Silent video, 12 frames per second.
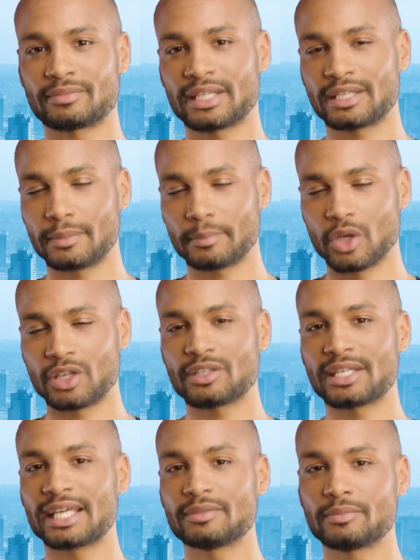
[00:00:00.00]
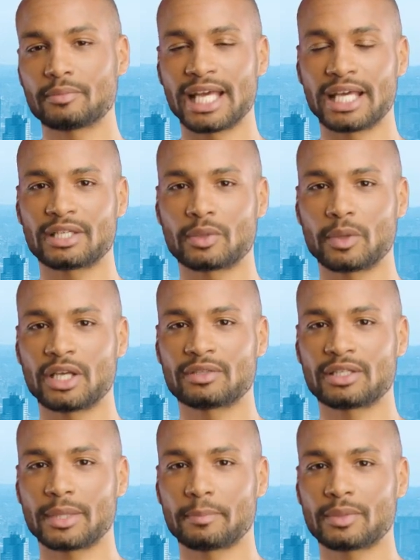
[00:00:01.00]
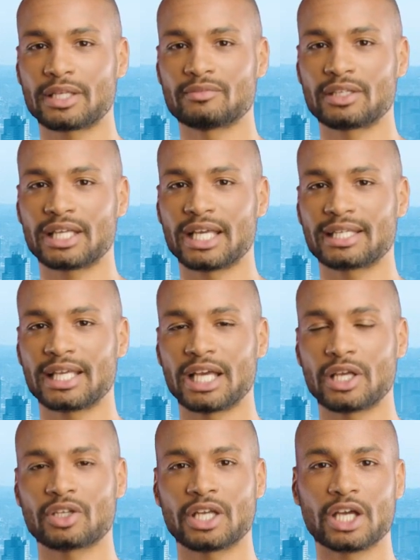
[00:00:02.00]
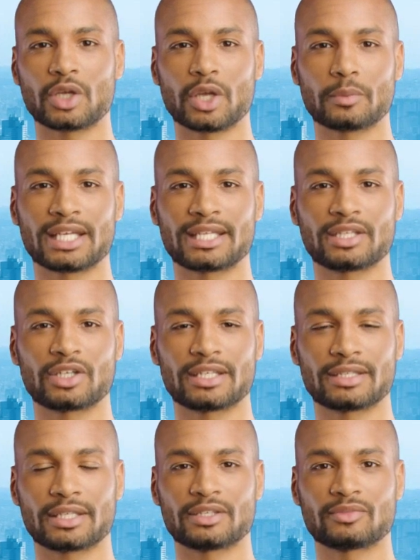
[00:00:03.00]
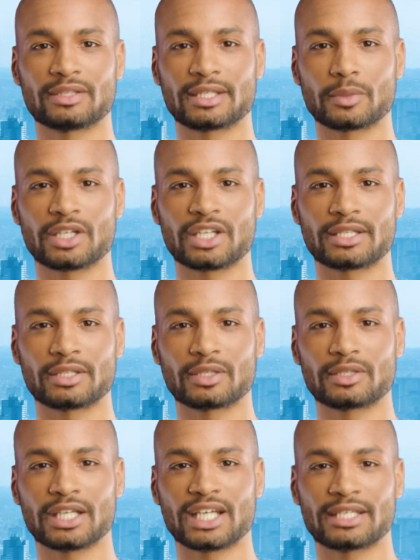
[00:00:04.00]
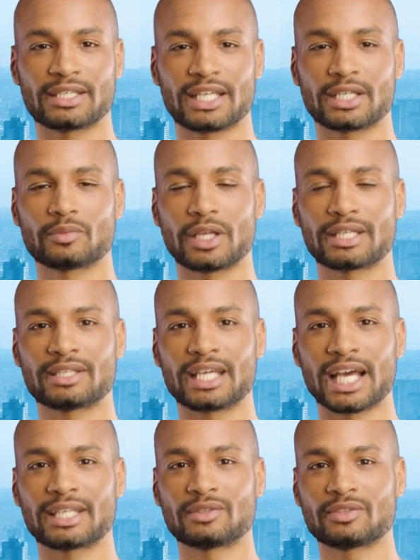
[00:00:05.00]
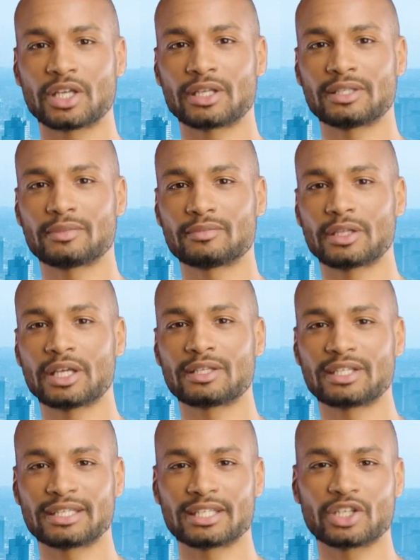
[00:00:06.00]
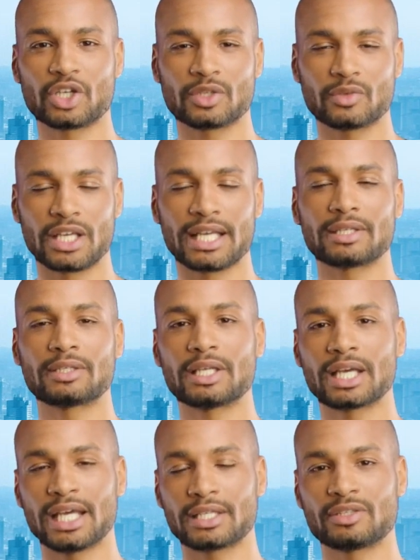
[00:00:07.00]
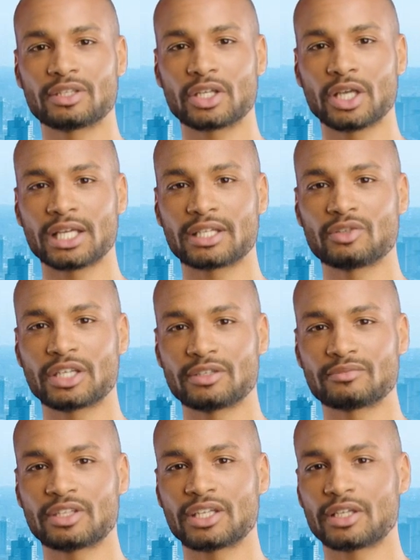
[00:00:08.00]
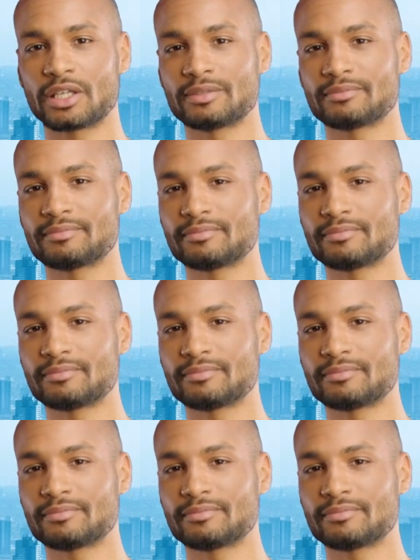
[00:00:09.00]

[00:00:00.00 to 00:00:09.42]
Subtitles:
It's important to keep in mind that both NPV and IRR are based on a set of assumptions such as the expected cash flows, the discount rate, and the required rate of return.